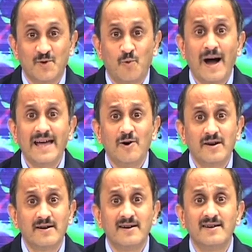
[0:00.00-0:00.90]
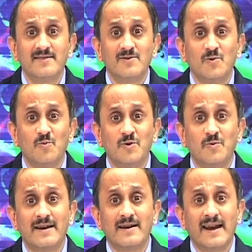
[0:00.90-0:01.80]
Why on earth would
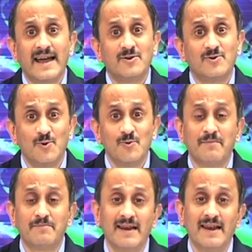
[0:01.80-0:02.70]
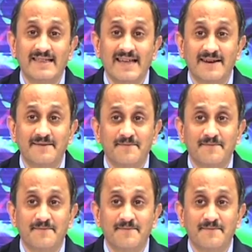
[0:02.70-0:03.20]
one like to do something like that?